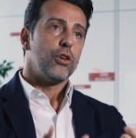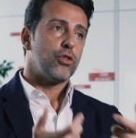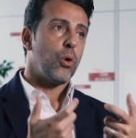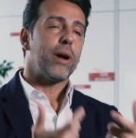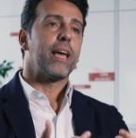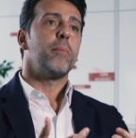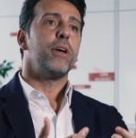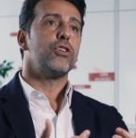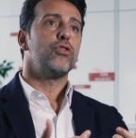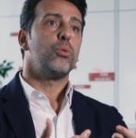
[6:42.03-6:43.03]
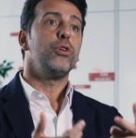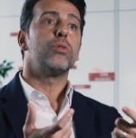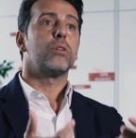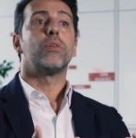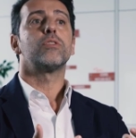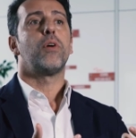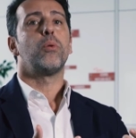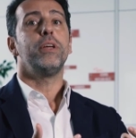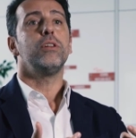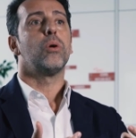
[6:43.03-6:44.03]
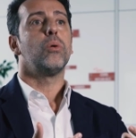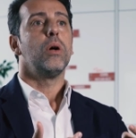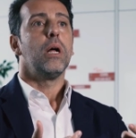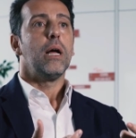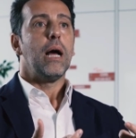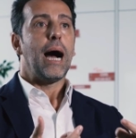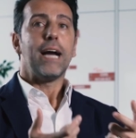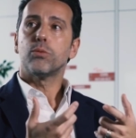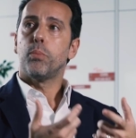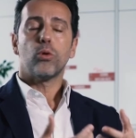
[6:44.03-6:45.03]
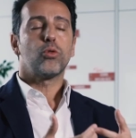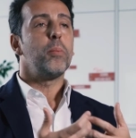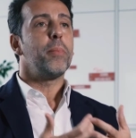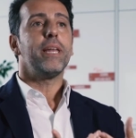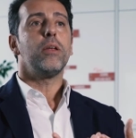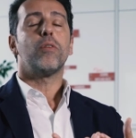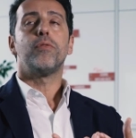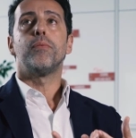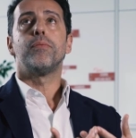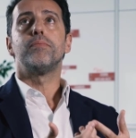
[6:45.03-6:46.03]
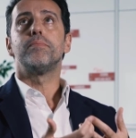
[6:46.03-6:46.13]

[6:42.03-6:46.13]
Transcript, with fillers: So I can mention to you in the transfer window, I spoke to many of